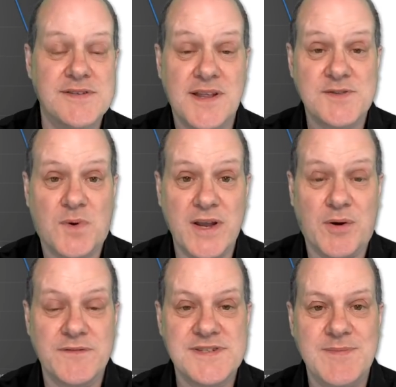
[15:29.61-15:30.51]
So that's why you
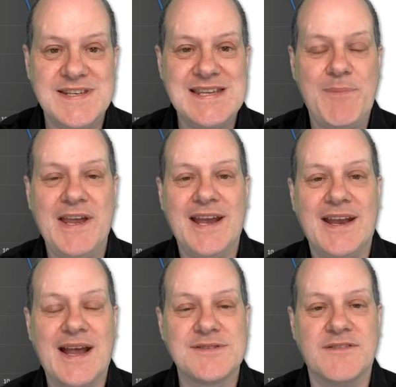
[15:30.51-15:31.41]
often see me dipping in
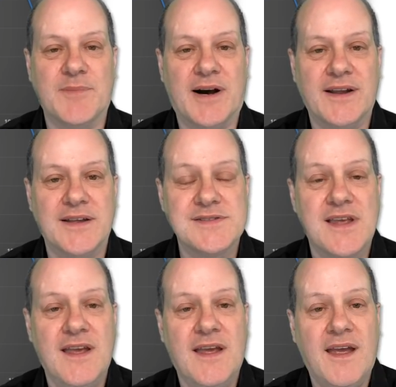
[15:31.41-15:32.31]
and out of markets,
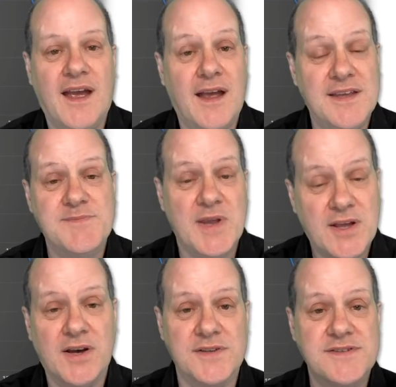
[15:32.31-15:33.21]
is
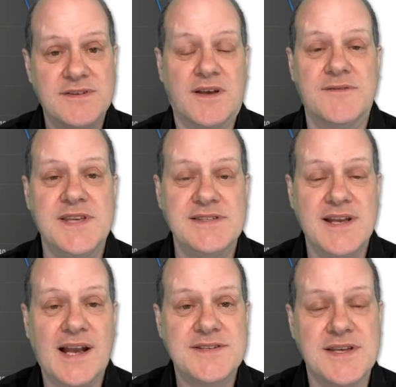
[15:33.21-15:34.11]
because of
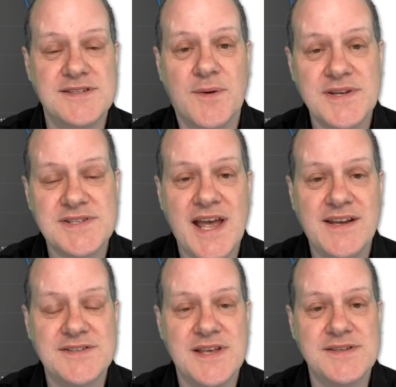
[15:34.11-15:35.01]
seasonality. So
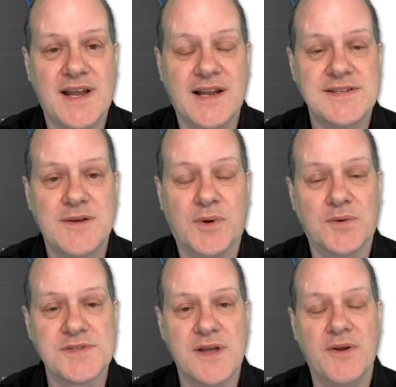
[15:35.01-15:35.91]
understanding seasonality will
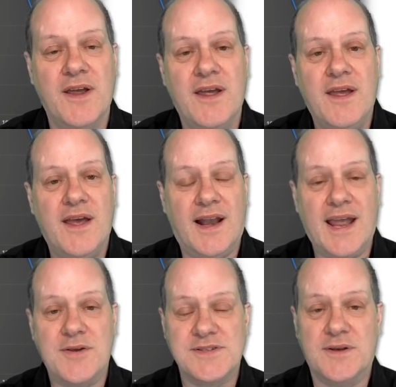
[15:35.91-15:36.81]
also allow
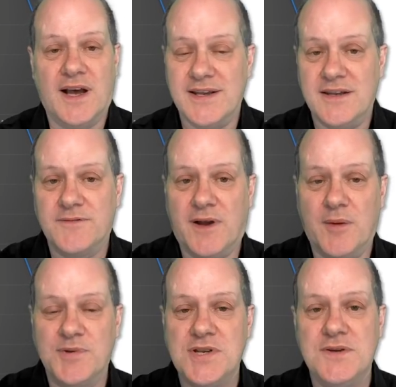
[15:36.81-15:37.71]
you to identify
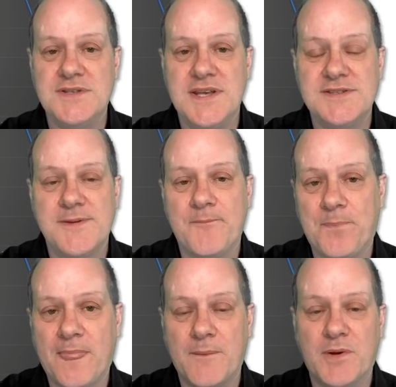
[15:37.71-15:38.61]
opportunities.
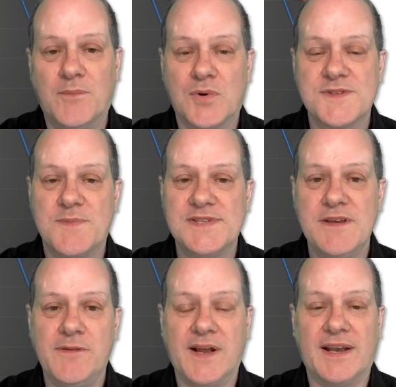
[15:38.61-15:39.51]
But more
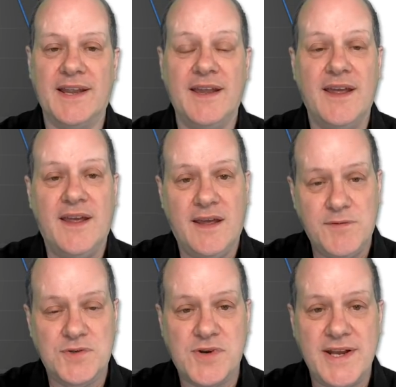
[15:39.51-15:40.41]
specifically, if
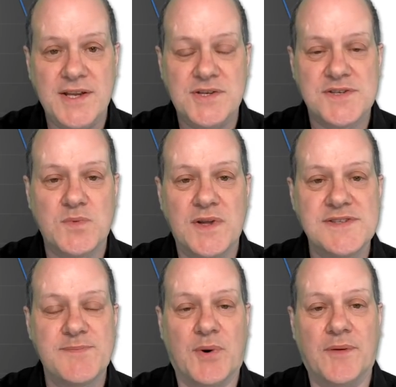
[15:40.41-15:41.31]
you're trading just one
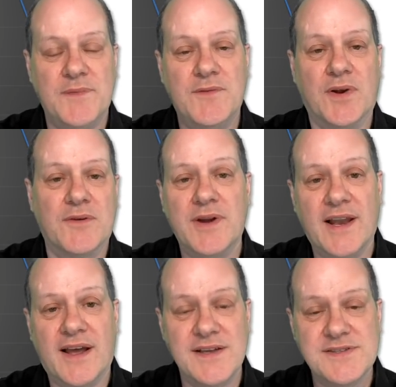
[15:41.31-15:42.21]
sport, you've got to
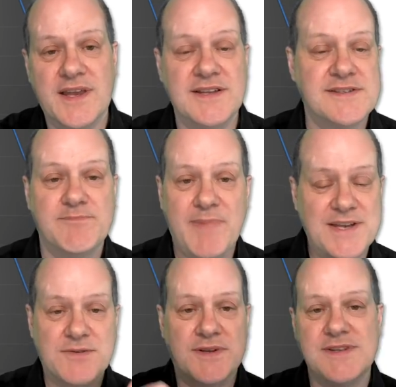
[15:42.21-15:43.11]
realize that it's
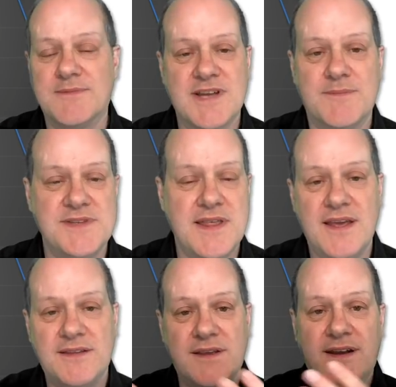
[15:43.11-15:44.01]
better at some times of the
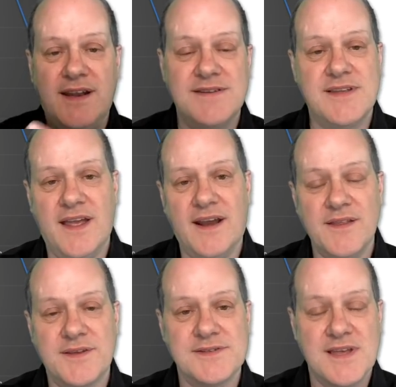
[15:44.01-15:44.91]
year than it is at
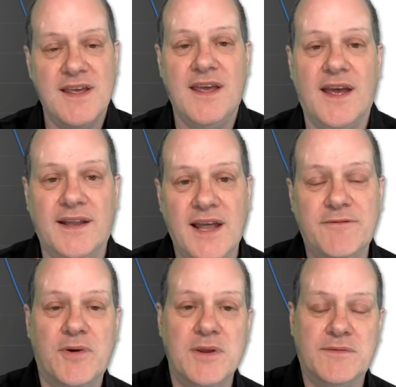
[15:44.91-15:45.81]
others. And
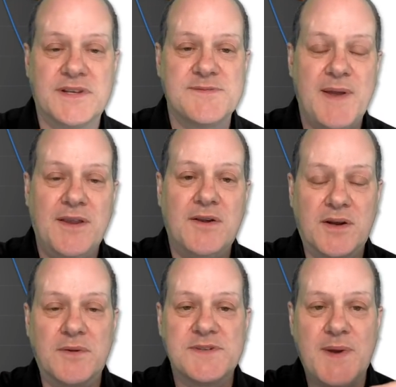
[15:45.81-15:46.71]
therefore, you've got
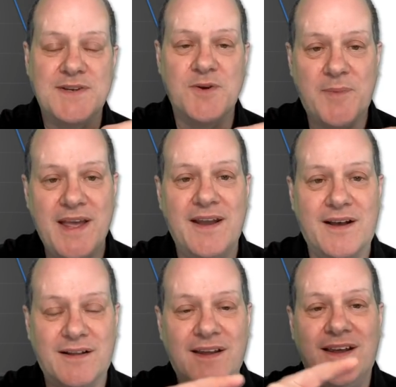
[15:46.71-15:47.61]
to expect your
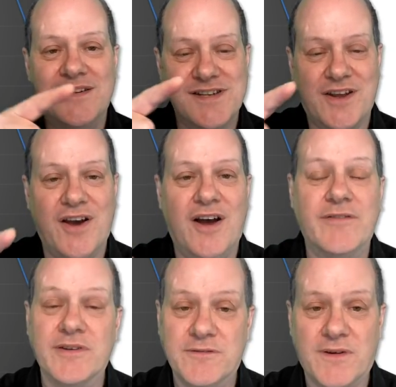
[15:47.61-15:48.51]
P&L to
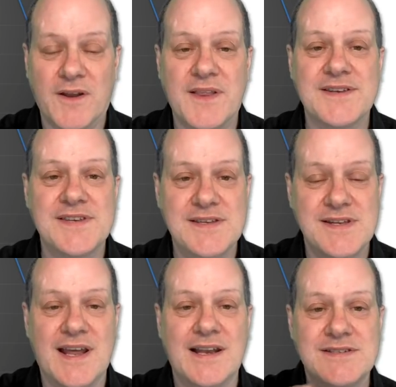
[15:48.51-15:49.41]
curve and follow that
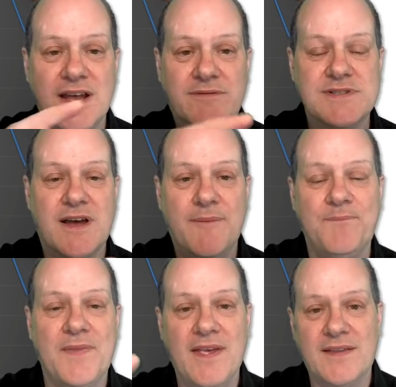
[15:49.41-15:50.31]
seasonality over
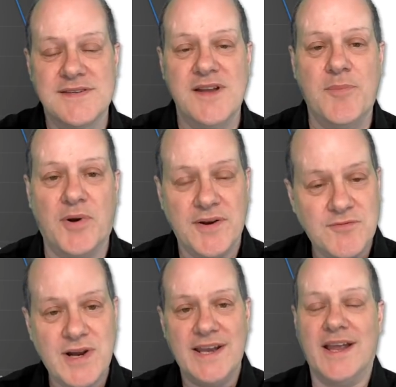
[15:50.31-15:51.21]
time. There's no point in
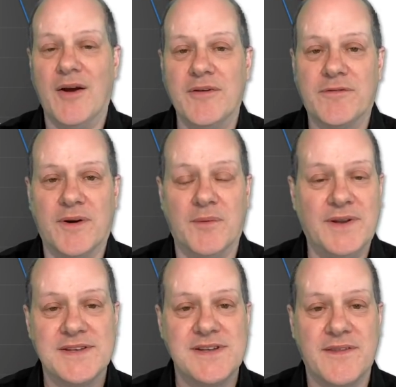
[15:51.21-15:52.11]
really going for it when
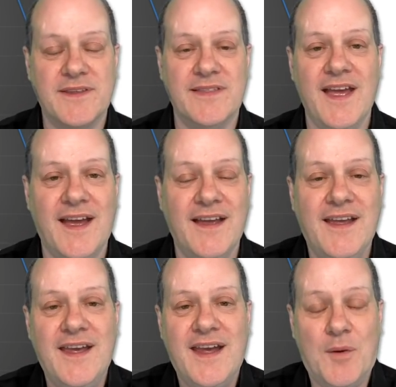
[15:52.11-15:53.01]
there's nothing there.
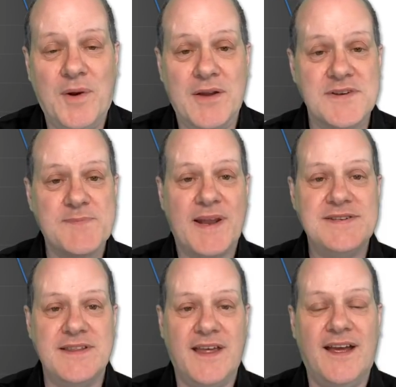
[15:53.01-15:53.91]
And when there is
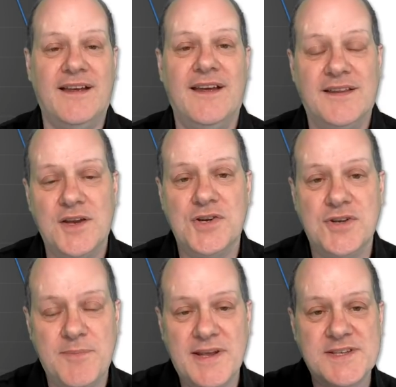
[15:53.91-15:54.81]
plenty there, then you
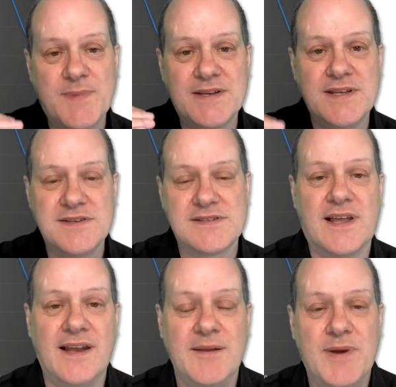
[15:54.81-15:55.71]
should be expecting
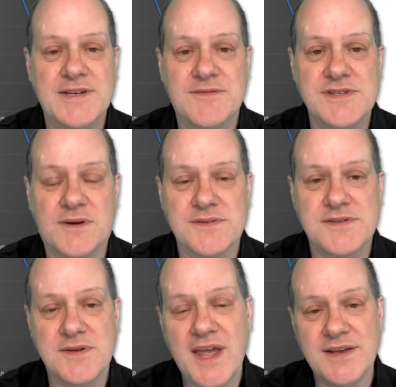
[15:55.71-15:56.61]
slightly better results.
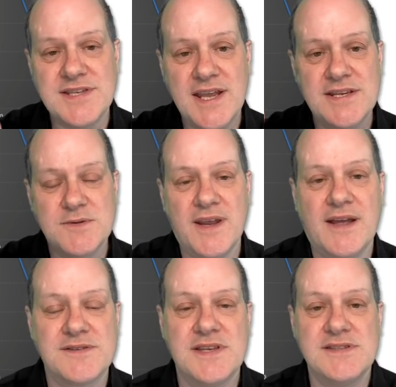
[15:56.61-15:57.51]
So yeah, take into
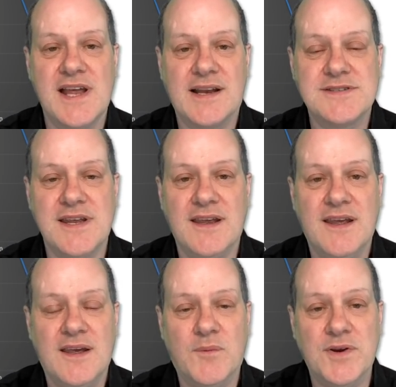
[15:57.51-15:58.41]
account seasonality
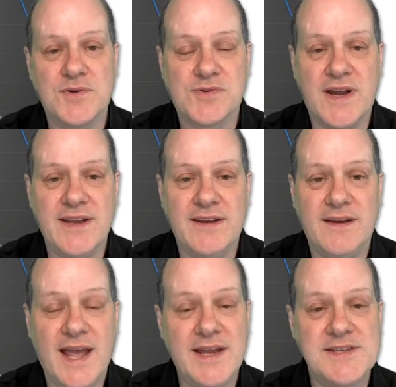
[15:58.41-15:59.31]
when you're trading
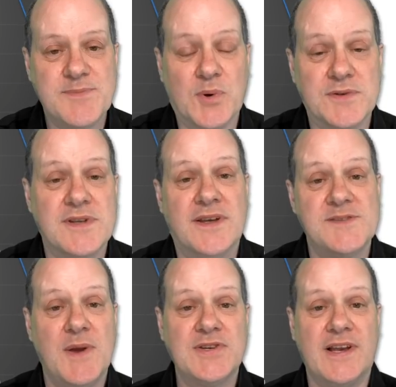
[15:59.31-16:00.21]
any sport,
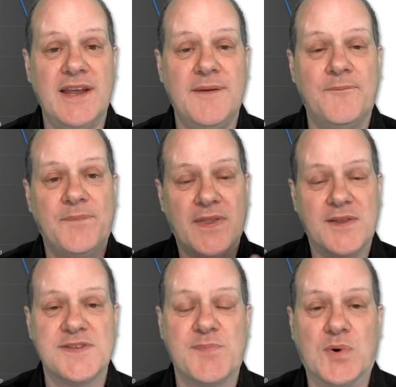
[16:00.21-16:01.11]
especially
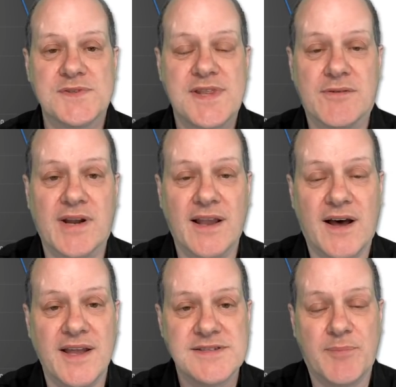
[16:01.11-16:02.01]
the sports that are
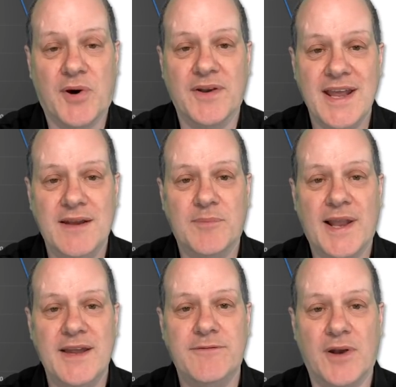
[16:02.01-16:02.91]
reliant upon
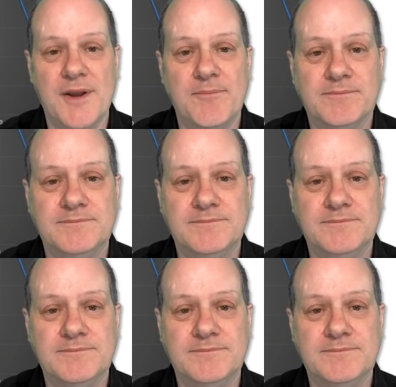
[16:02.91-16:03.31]
in-play volume.